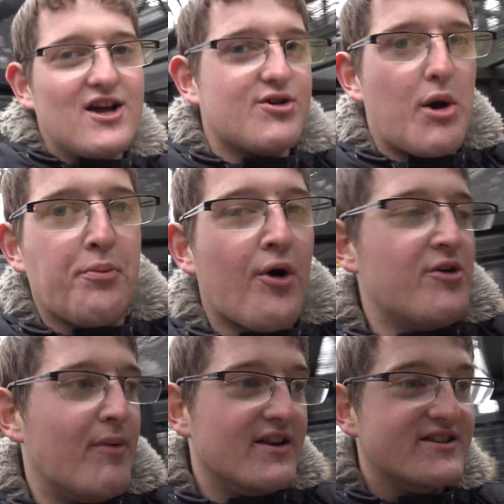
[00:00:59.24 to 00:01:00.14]
other
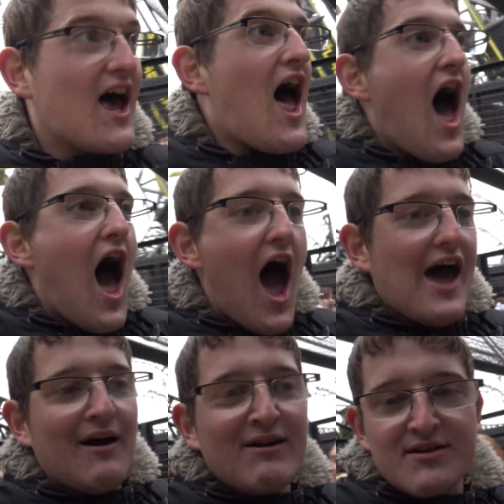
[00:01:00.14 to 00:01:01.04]
improvements.
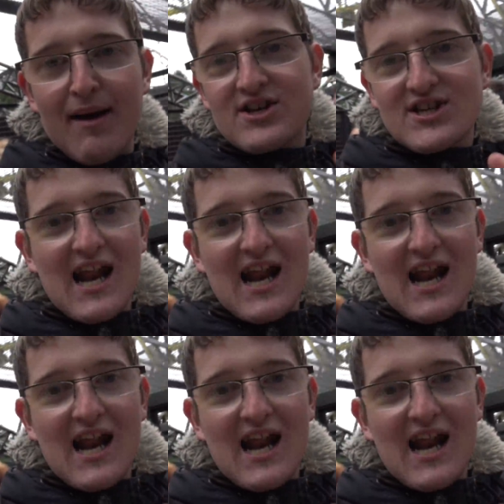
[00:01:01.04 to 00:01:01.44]
Now, as I mentioned